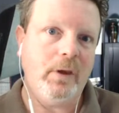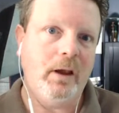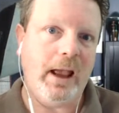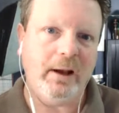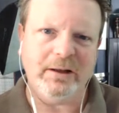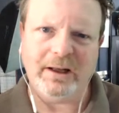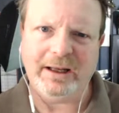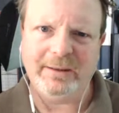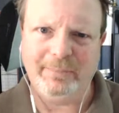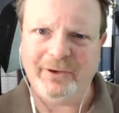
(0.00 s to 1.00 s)
And
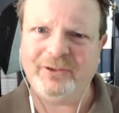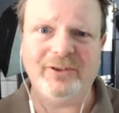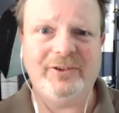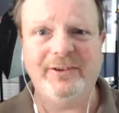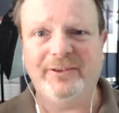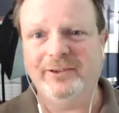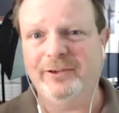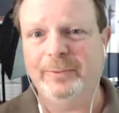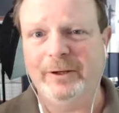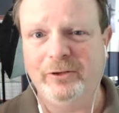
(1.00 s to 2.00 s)
in business, this is
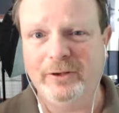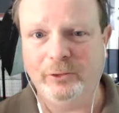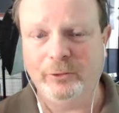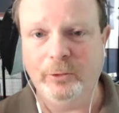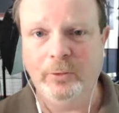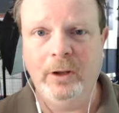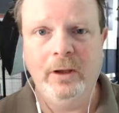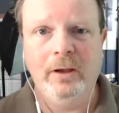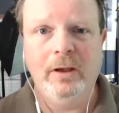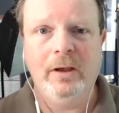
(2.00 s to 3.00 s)
especially true.
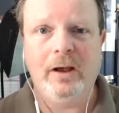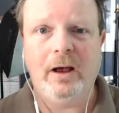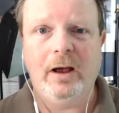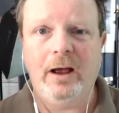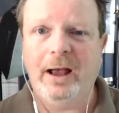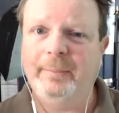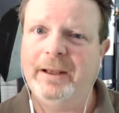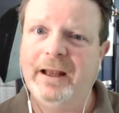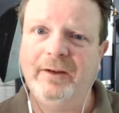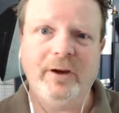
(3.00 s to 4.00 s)
Uh, I
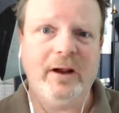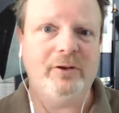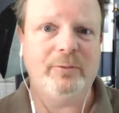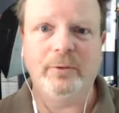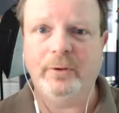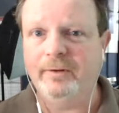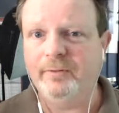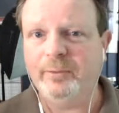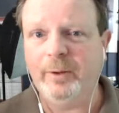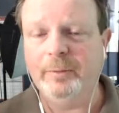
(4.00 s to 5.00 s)
mean, every entrepreneur,
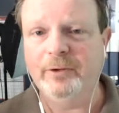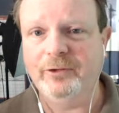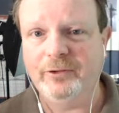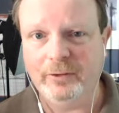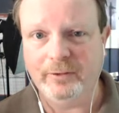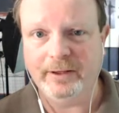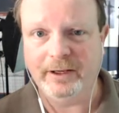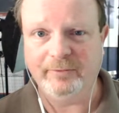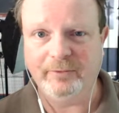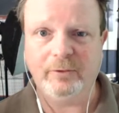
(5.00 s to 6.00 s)
every small business owner that
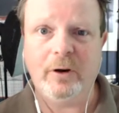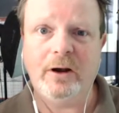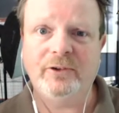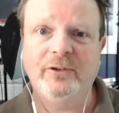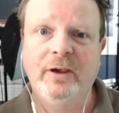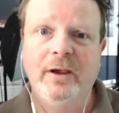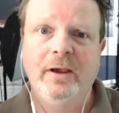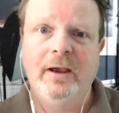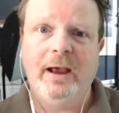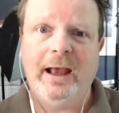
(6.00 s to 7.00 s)
I've run across
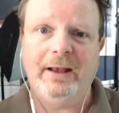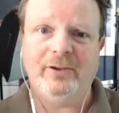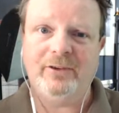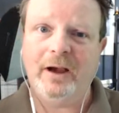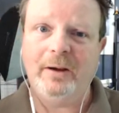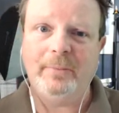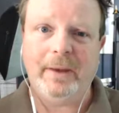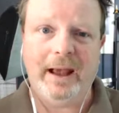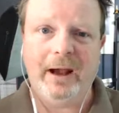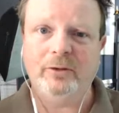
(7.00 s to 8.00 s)
has come
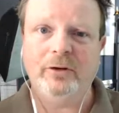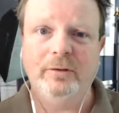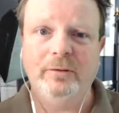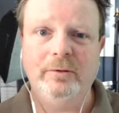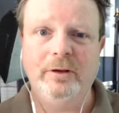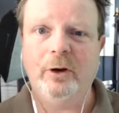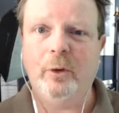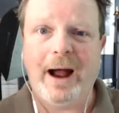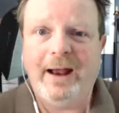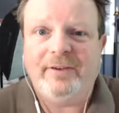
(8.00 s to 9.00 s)
out, you
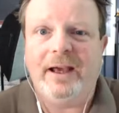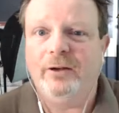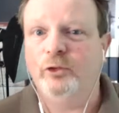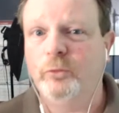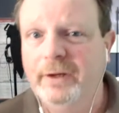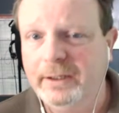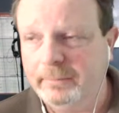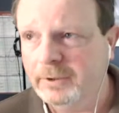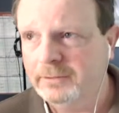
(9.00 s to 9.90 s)
know, I've got a dream,